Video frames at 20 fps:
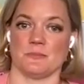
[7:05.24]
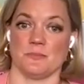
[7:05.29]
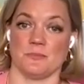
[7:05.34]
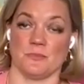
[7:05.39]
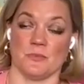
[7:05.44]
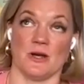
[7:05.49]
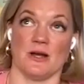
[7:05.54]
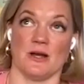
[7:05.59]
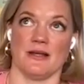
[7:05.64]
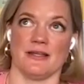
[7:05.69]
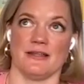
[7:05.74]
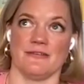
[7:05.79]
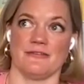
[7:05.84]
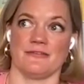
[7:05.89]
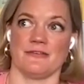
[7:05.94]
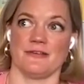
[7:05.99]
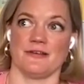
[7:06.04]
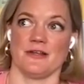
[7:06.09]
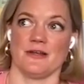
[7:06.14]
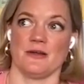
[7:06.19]
wife
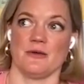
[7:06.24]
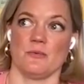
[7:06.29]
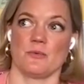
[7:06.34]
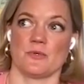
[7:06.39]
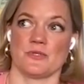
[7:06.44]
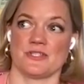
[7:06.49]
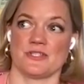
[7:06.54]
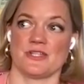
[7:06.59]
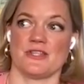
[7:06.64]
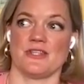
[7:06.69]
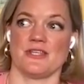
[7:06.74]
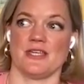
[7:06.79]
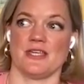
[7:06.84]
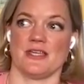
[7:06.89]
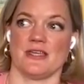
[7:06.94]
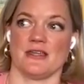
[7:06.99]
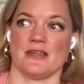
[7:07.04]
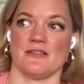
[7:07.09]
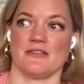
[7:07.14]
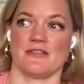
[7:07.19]
was the
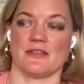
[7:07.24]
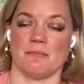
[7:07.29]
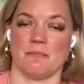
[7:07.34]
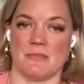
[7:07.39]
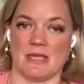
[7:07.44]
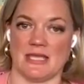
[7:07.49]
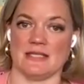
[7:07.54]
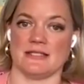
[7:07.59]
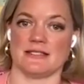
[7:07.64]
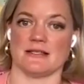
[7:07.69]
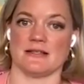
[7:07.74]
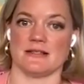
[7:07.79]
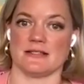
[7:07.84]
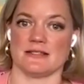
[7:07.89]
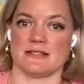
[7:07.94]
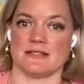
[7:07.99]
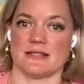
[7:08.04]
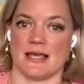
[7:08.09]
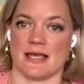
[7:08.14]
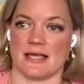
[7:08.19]
thing that made
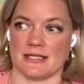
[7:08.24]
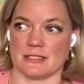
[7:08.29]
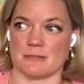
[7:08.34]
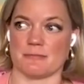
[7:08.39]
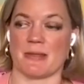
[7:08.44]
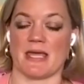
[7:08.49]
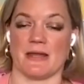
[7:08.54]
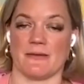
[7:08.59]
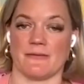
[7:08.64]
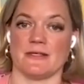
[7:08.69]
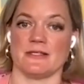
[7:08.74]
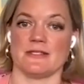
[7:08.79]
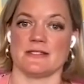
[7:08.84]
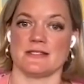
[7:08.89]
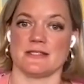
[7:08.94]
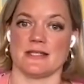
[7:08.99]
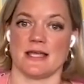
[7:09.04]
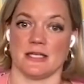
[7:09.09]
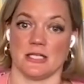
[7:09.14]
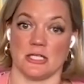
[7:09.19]
us as parents
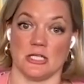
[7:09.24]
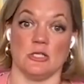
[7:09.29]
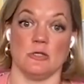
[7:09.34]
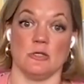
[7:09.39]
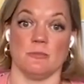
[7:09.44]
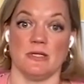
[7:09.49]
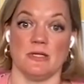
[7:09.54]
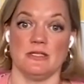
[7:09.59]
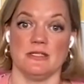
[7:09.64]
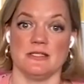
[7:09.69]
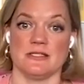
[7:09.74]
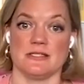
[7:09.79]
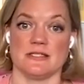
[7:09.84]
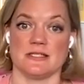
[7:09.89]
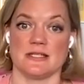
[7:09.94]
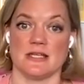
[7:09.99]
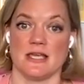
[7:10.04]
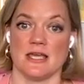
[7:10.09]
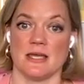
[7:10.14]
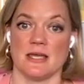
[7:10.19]
and
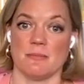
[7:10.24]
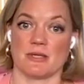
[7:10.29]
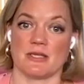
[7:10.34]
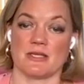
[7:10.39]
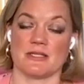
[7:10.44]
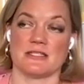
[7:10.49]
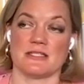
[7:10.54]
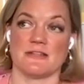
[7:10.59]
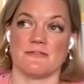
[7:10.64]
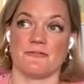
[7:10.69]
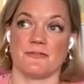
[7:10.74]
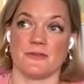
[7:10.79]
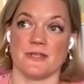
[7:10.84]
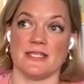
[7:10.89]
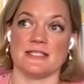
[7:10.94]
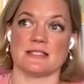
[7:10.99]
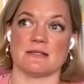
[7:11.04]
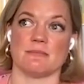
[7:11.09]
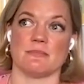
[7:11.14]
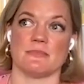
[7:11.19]
humans. Because the
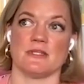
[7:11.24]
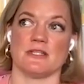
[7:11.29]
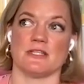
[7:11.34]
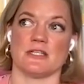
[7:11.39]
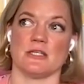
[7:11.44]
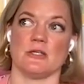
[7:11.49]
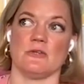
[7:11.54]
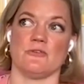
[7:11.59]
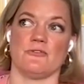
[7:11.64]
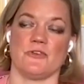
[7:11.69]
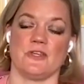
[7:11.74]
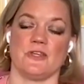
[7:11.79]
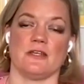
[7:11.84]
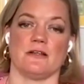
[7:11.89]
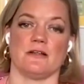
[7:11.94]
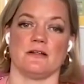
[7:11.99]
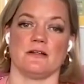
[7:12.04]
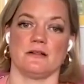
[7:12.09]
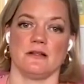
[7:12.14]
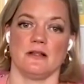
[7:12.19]
freedom that you
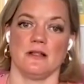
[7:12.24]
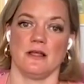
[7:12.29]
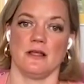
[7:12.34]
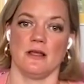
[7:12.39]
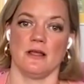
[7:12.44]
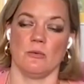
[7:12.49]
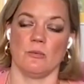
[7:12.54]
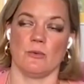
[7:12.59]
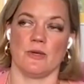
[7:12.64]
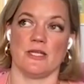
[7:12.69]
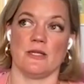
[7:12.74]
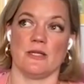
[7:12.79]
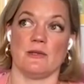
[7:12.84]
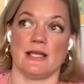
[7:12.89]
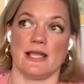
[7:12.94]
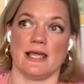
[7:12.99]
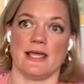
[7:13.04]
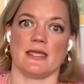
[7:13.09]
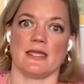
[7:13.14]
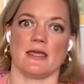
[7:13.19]
feel when you
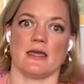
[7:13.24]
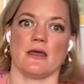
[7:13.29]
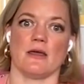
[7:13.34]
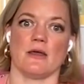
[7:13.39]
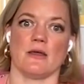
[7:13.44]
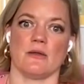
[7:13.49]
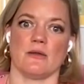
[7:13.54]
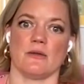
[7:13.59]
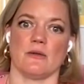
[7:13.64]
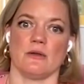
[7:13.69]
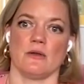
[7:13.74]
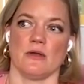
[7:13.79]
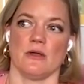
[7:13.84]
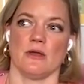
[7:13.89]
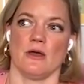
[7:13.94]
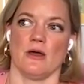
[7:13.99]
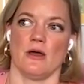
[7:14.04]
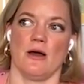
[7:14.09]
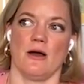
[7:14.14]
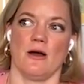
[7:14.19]
let go
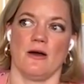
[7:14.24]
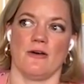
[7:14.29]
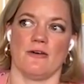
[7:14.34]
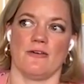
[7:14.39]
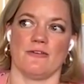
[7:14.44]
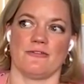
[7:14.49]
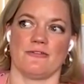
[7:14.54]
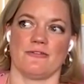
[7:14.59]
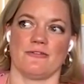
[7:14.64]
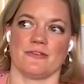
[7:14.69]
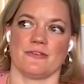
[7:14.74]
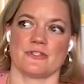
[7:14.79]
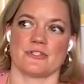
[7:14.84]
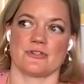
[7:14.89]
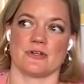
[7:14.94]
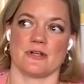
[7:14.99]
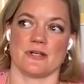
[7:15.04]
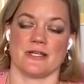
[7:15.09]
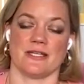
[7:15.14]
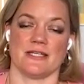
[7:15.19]
of
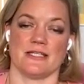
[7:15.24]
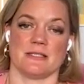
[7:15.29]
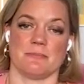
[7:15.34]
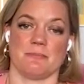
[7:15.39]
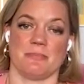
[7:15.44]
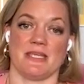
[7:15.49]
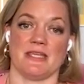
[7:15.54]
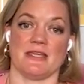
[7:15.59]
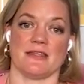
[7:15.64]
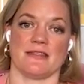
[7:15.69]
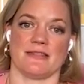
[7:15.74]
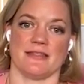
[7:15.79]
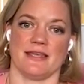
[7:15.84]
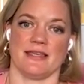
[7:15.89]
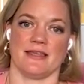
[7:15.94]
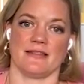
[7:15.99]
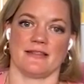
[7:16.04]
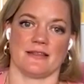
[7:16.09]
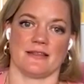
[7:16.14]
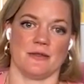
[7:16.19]
trying to be a
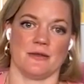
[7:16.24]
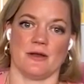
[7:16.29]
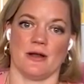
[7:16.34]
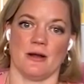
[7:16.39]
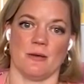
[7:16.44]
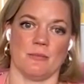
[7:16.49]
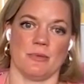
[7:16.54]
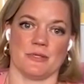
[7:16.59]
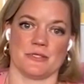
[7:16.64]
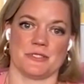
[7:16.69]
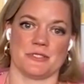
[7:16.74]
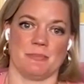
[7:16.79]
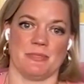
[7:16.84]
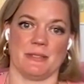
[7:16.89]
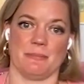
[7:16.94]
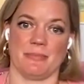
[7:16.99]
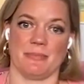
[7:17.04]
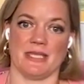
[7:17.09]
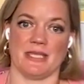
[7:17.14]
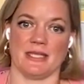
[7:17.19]
thing that you can't
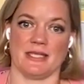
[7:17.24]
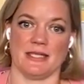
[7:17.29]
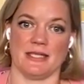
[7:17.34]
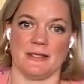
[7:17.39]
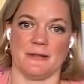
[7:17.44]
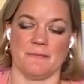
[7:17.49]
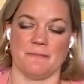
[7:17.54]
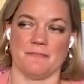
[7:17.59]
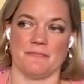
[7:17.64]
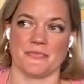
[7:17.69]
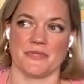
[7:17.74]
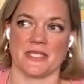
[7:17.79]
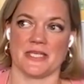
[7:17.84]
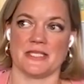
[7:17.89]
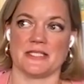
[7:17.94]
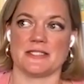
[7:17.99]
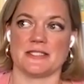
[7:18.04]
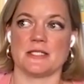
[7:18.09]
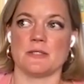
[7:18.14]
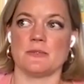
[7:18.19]
possibly be
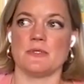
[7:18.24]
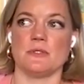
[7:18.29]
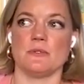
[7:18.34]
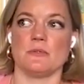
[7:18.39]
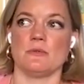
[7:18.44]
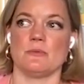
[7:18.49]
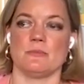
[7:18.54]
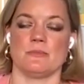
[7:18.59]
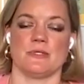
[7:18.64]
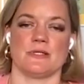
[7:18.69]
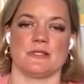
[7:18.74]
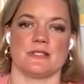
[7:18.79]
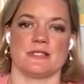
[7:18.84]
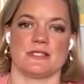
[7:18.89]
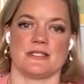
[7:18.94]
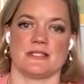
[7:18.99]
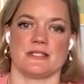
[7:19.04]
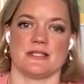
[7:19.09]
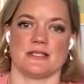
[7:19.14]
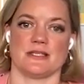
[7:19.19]
is so
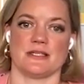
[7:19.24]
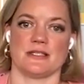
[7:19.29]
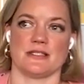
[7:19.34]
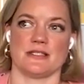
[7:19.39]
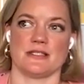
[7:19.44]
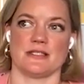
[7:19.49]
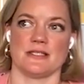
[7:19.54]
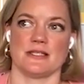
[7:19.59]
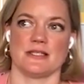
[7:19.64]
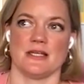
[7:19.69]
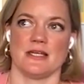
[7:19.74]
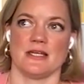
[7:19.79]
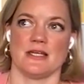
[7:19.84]
enormous that